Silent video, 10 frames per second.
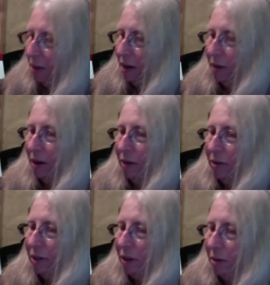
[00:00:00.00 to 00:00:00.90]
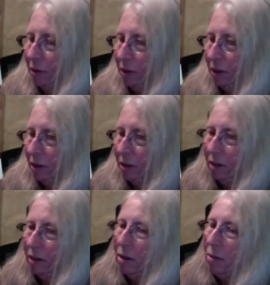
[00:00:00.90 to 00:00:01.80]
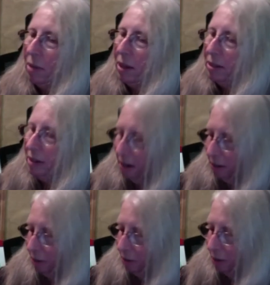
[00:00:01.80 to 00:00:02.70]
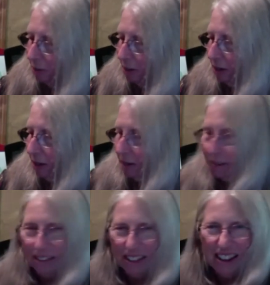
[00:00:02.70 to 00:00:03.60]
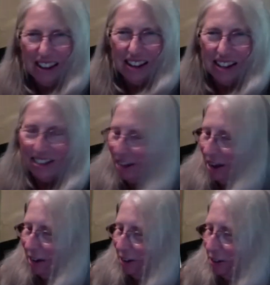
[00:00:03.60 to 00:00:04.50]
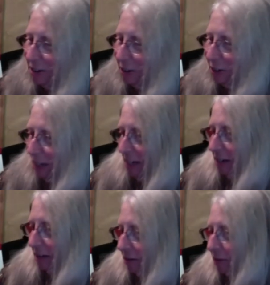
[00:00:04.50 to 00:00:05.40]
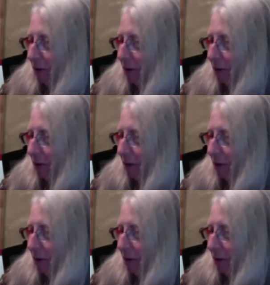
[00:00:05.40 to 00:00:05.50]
around here. I'm wondering, nope, that's not going to work because it's not a circuit when I